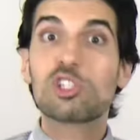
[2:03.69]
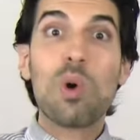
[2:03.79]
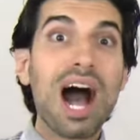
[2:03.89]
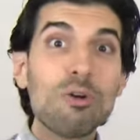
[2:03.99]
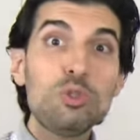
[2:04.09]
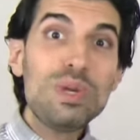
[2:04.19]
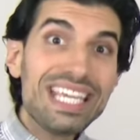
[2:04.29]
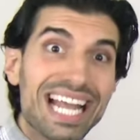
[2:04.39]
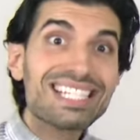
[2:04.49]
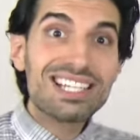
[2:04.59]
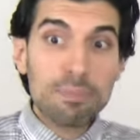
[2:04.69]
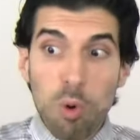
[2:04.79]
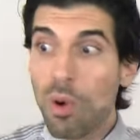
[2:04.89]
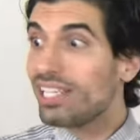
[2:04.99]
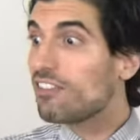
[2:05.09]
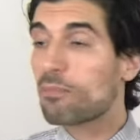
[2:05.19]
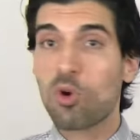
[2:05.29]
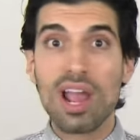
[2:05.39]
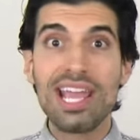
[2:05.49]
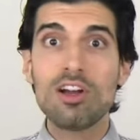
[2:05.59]
So how do we get to the point of
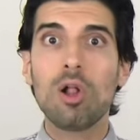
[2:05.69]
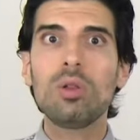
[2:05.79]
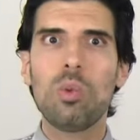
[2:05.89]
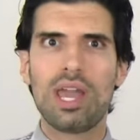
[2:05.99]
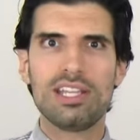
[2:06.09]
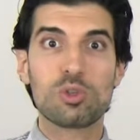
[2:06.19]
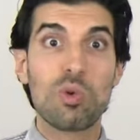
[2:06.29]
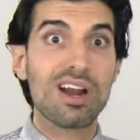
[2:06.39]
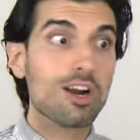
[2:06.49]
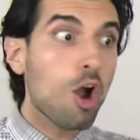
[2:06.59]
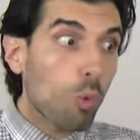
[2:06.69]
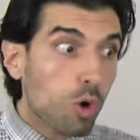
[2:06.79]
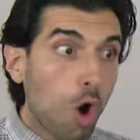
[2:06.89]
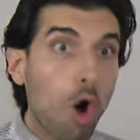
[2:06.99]
praying always, where we're